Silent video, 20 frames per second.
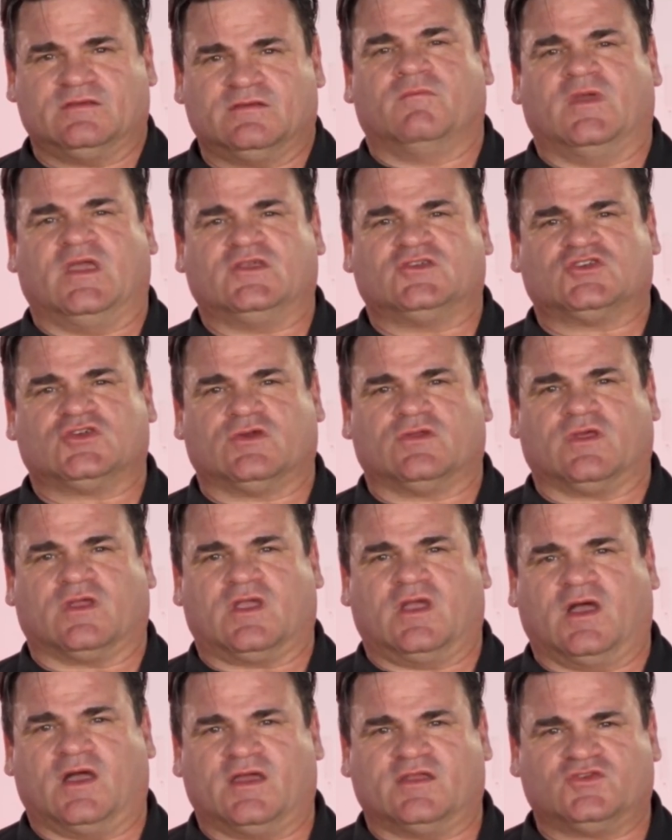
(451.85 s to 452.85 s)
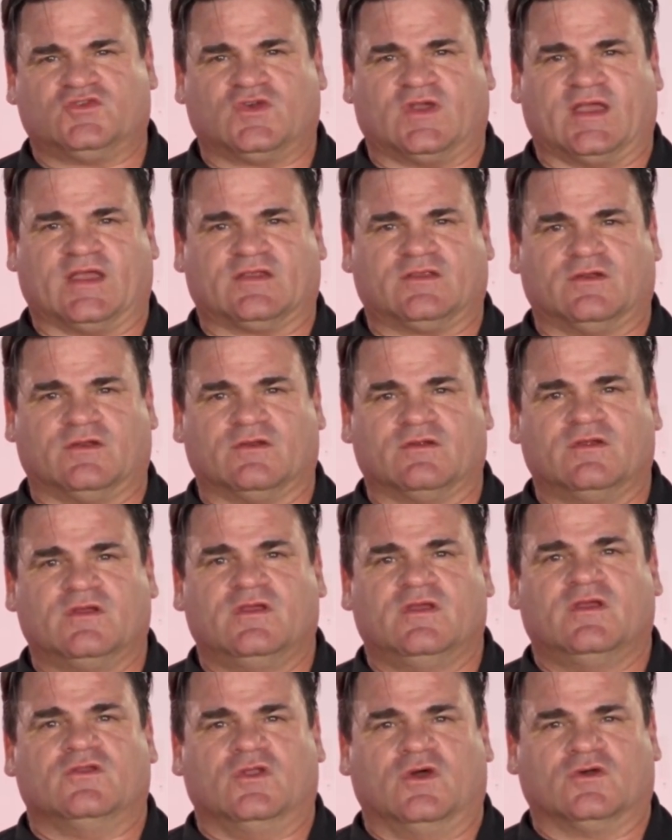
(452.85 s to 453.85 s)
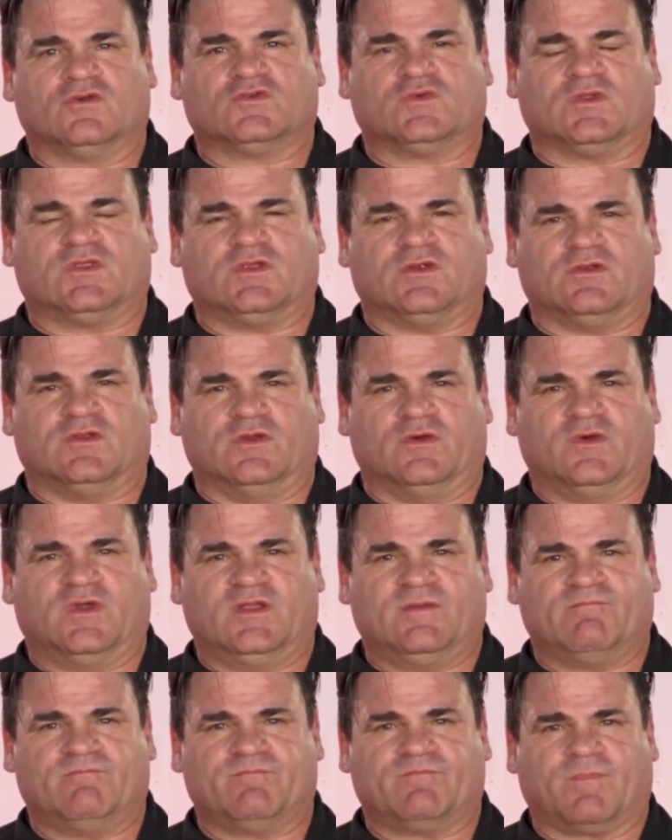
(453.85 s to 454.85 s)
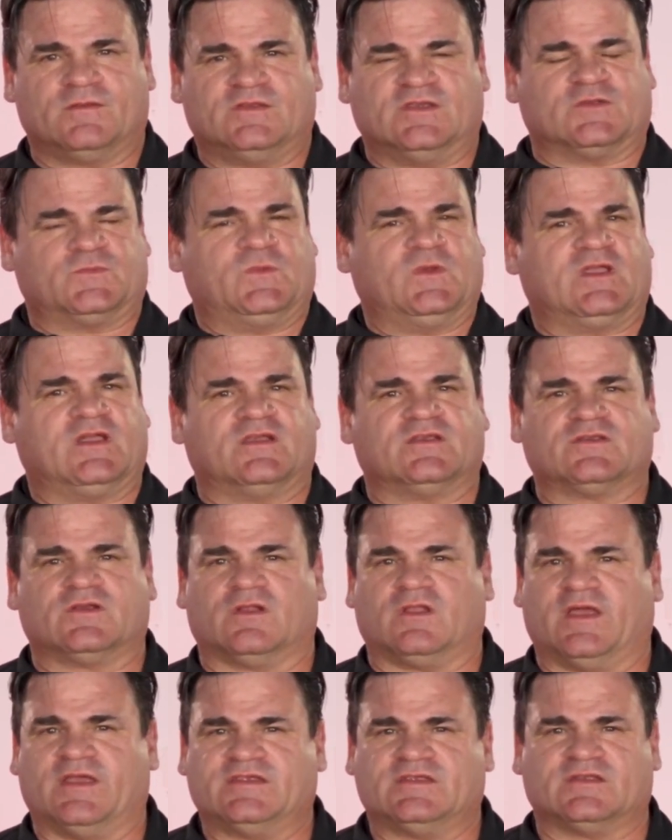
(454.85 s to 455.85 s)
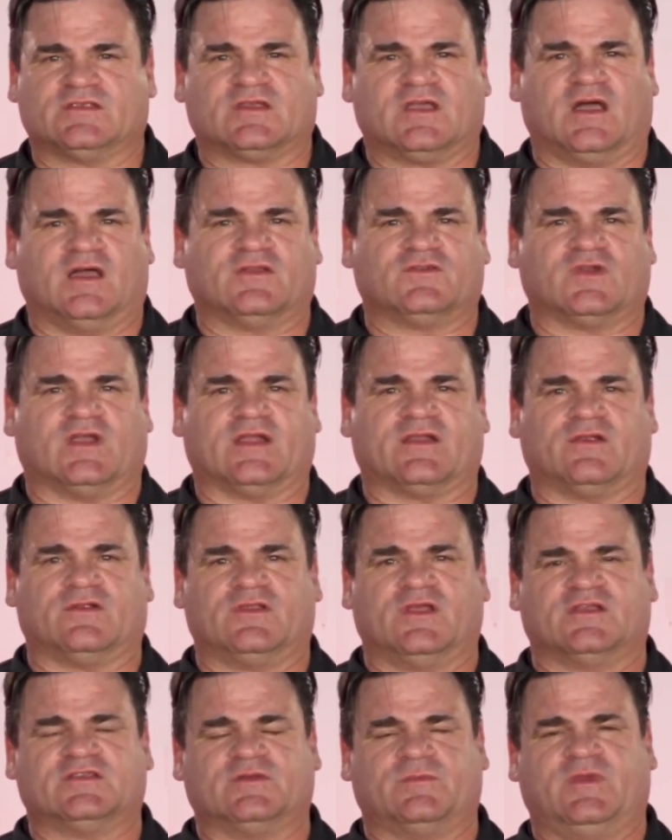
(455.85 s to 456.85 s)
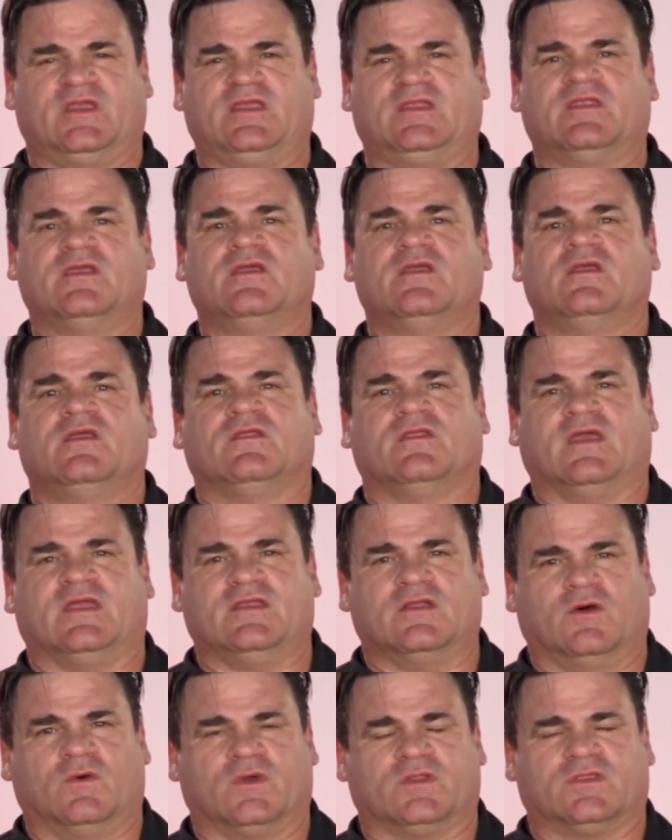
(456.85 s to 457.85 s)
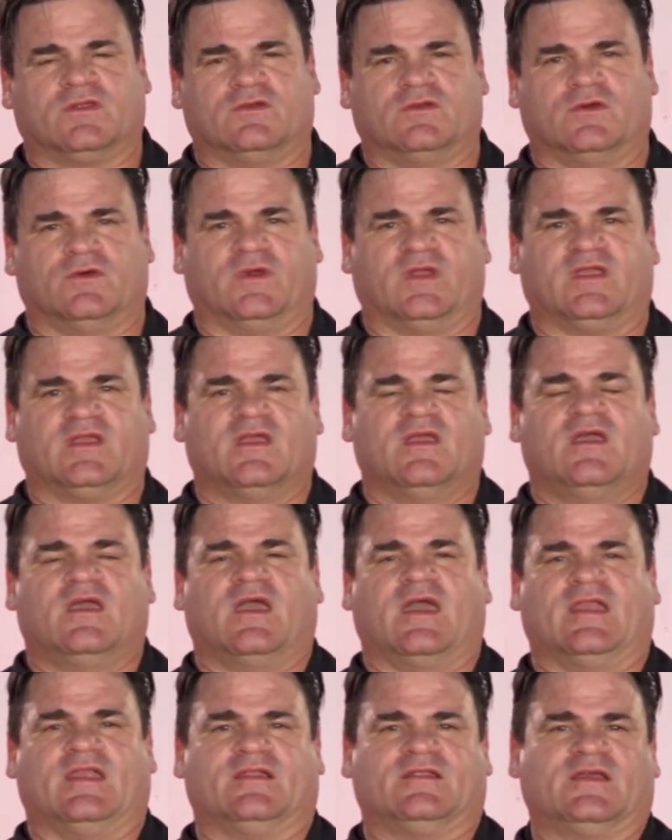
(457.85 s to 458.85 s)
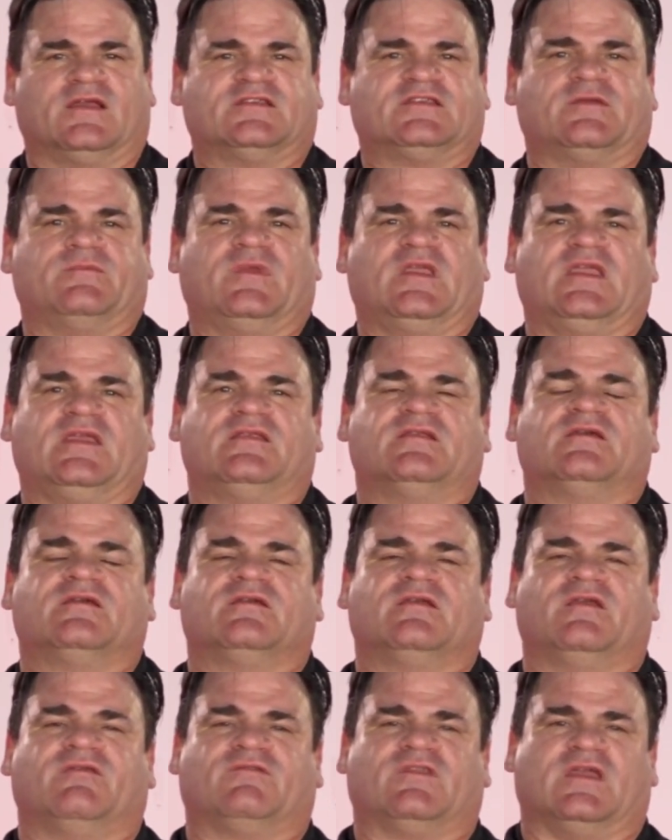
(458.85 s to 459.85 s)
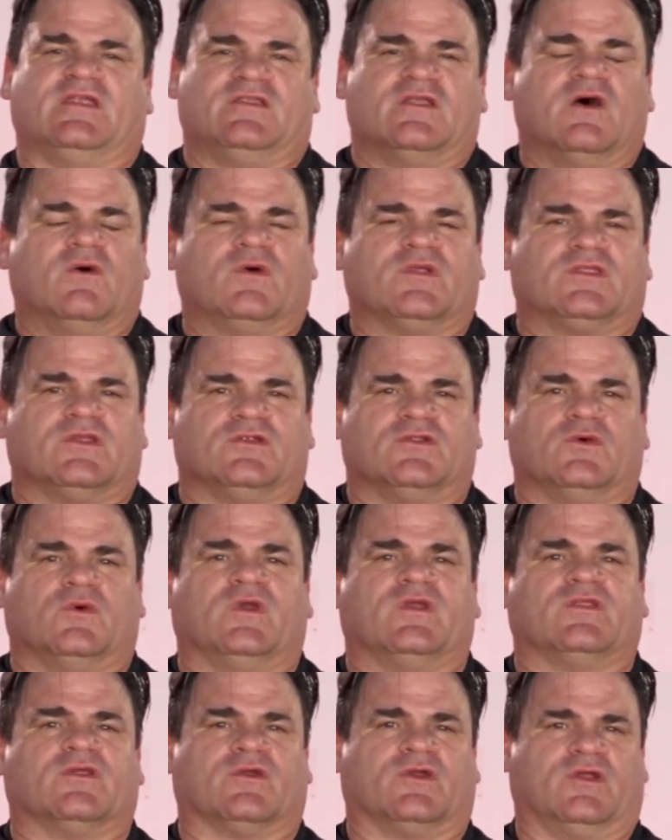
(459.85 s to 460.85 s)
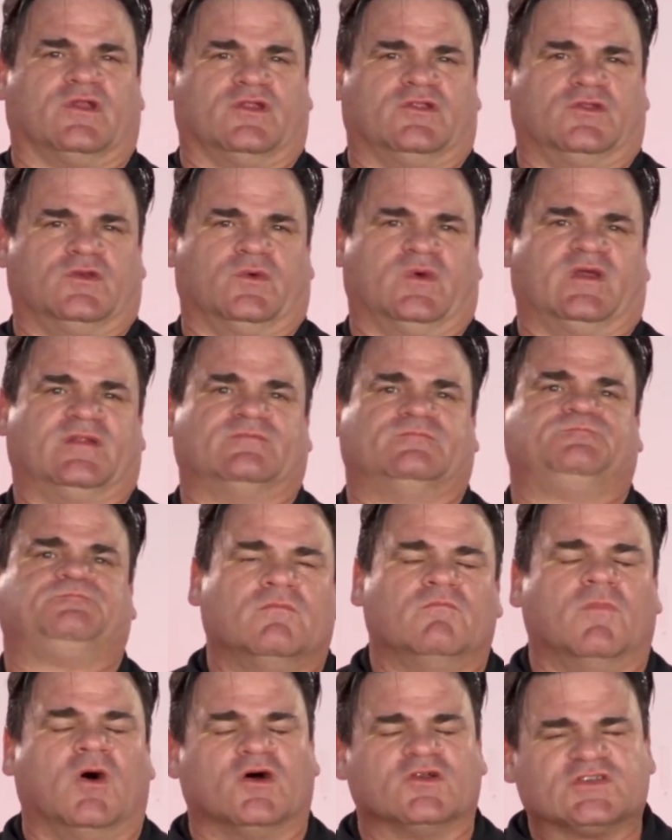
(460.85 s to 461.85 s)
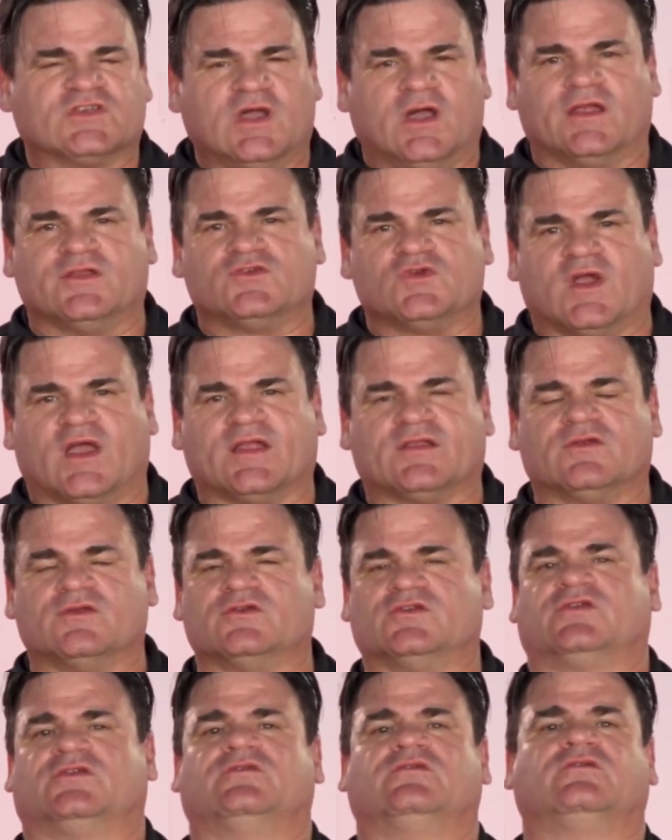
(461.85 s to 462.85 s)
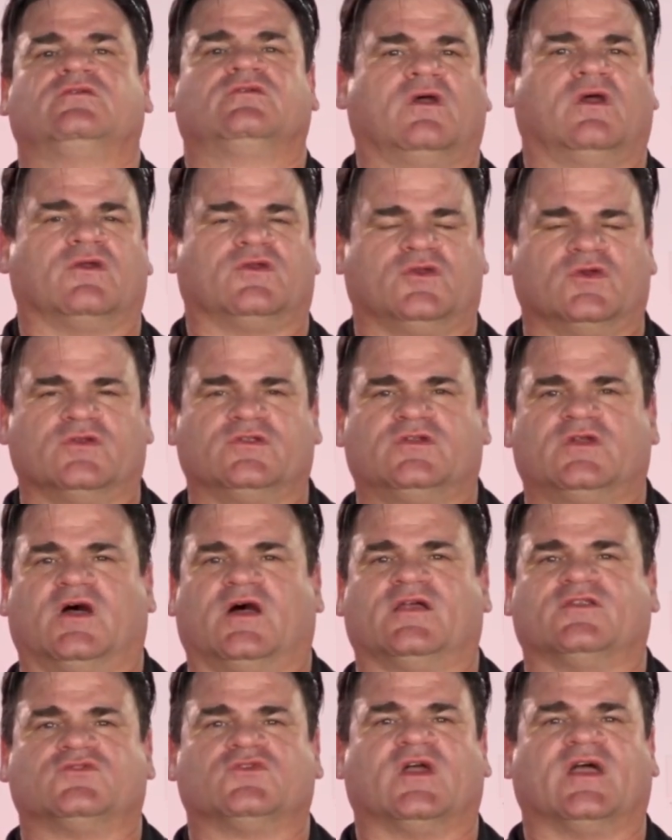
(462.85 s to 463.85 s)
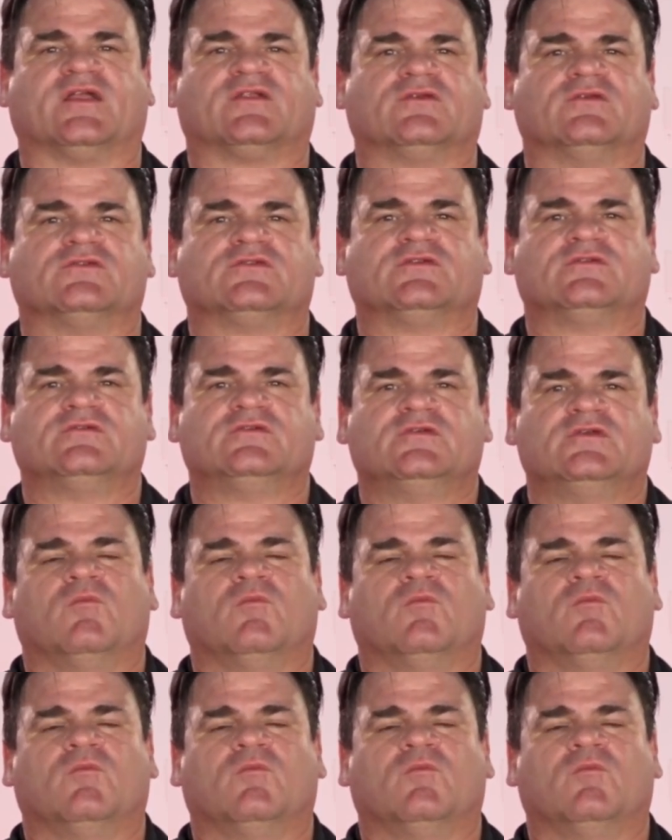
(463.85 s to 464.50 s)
Make sure the contractor knows what they're doing. Just because they're a licensed contractor doesn't mean they know what they're doing, and it doesn't mean if they know what they're doing, they're going to do it. Most contractors are good contractors.